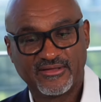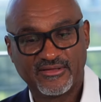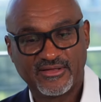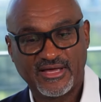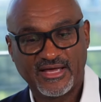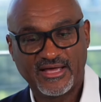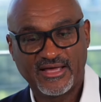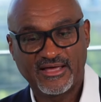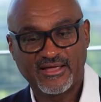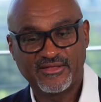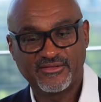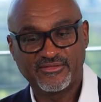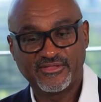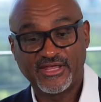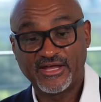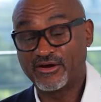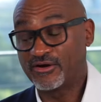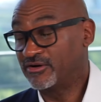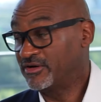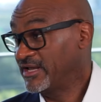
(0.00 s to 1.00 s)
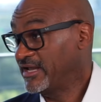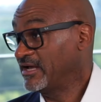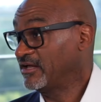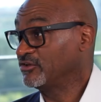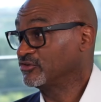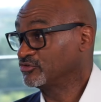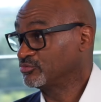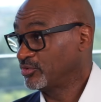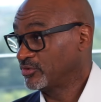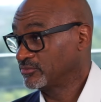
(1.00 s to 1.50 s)
uh, they are
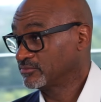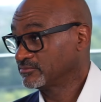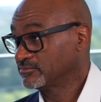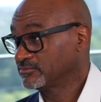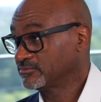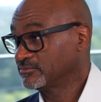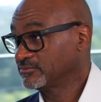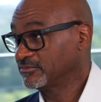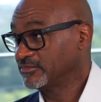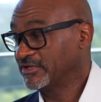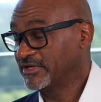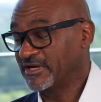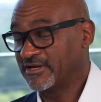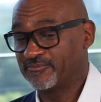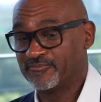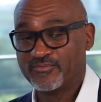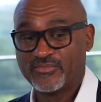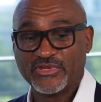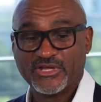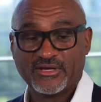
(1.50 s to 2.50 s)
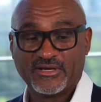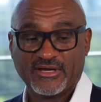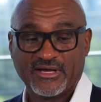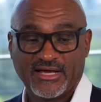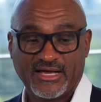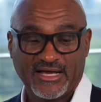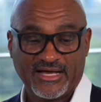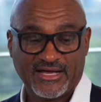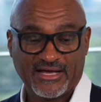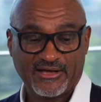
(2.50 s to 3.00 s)
eligible, okay?
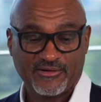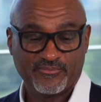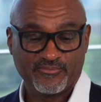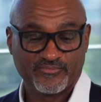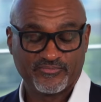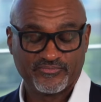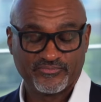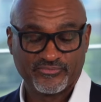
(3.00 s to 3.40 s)
Um,